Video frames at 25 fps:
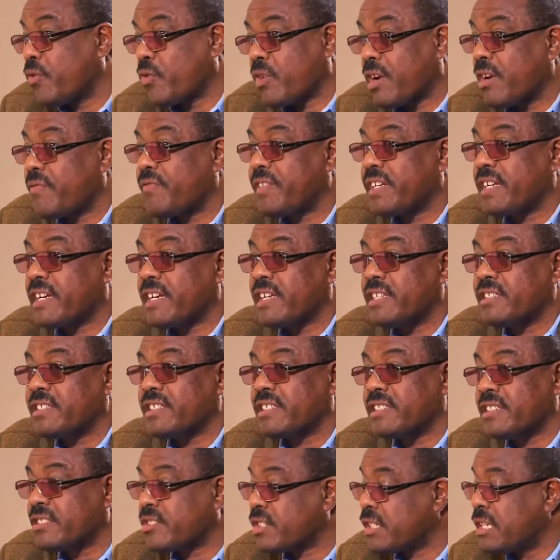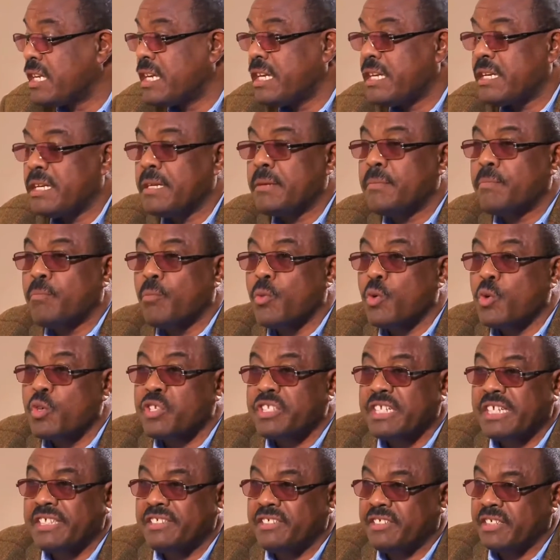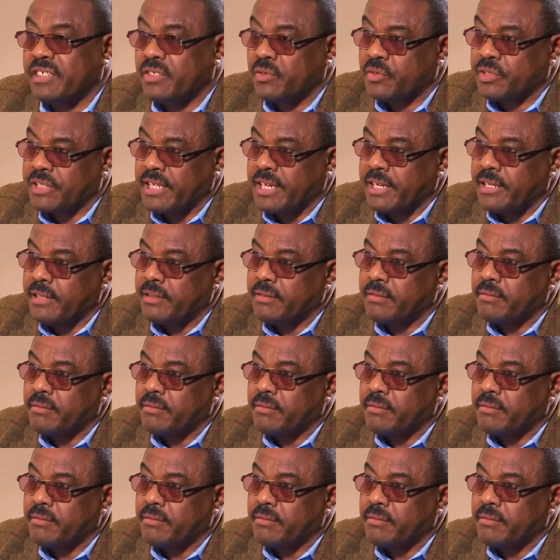for Africans it is more than genocide.